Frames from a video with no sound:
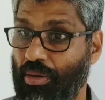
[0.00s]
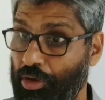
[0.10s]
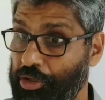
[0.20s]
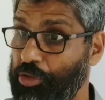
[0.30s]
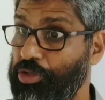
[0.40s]

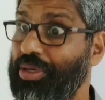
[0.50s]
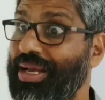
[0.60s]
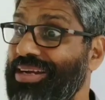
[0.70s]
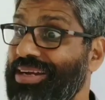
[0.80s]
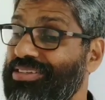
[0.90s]
Or you should
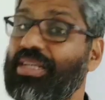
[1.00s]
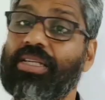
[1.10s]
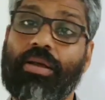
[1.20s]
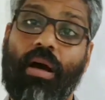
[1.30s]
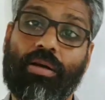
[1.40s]
consult
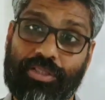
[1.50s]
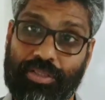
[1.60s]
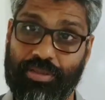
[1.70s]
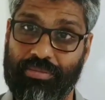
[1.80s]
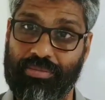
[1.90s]
a
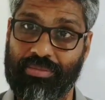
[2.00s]
doctor.